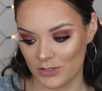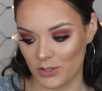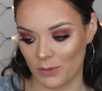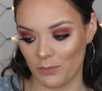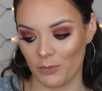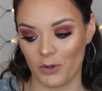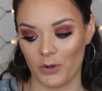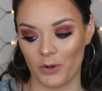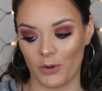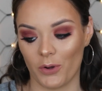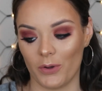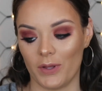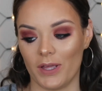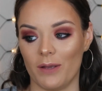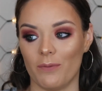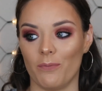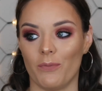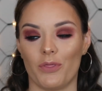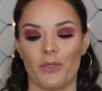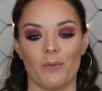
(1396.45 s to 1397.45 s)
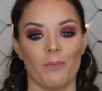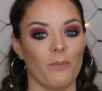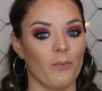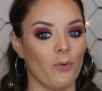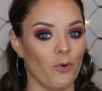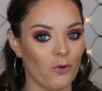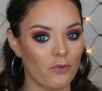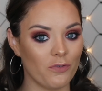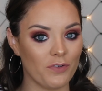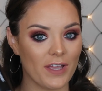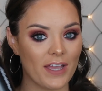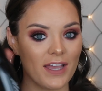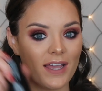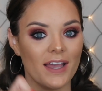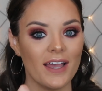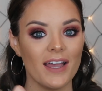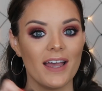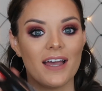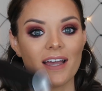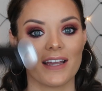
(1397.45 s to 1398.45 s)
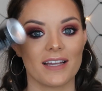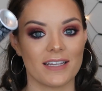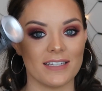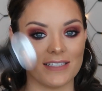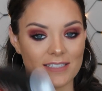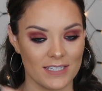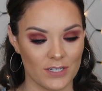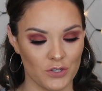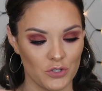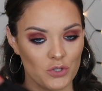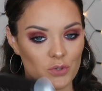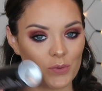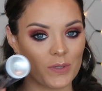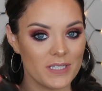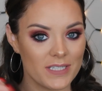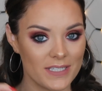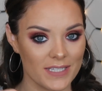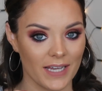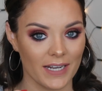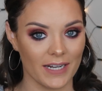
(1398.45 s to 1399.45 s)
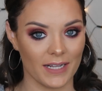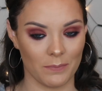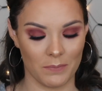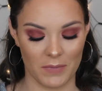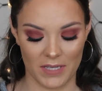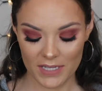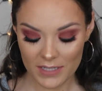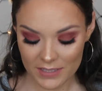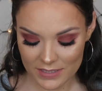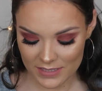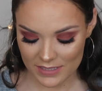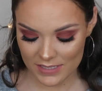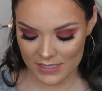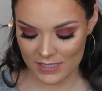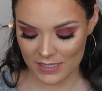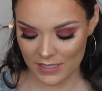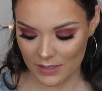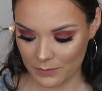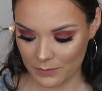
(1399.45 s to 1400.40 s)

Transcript: So I'm going to go in with the Morphe Continuous Setting Mist.